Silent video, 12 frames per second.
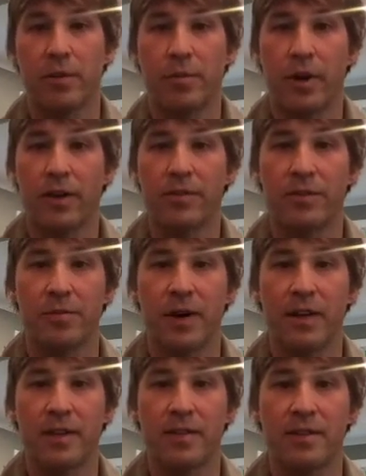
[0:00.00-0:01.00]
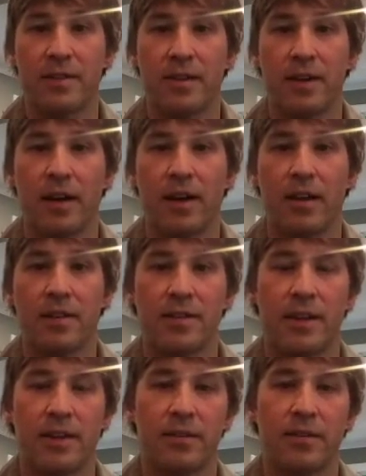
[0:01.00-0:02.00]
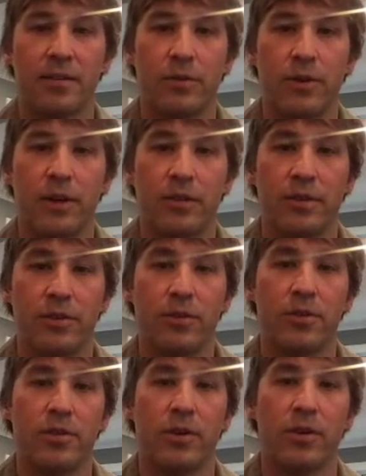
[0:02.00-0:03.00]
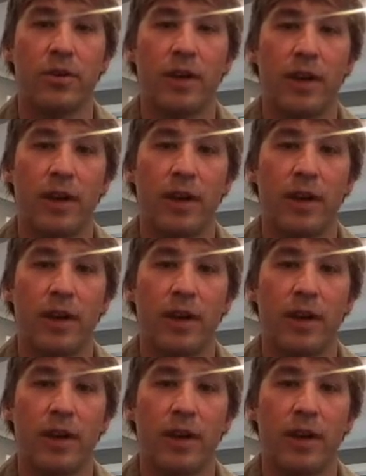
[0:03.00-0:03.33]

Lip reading: positive state to do so.